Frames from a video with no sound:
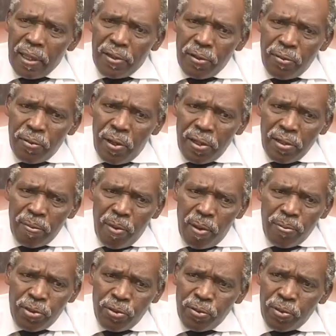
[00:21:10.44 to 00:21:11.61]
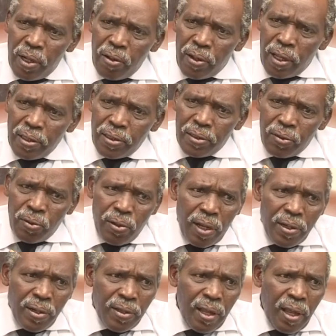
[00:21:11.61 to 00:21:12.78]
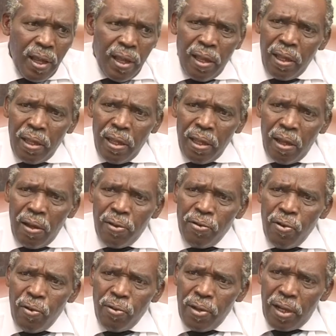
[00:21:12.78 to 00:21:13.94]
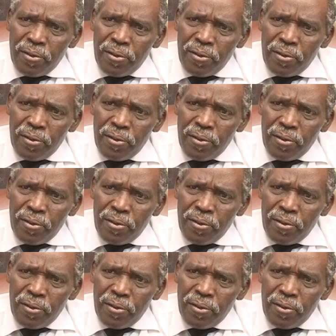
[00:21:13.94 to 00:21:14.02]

That you and your mom should relocate to another unknown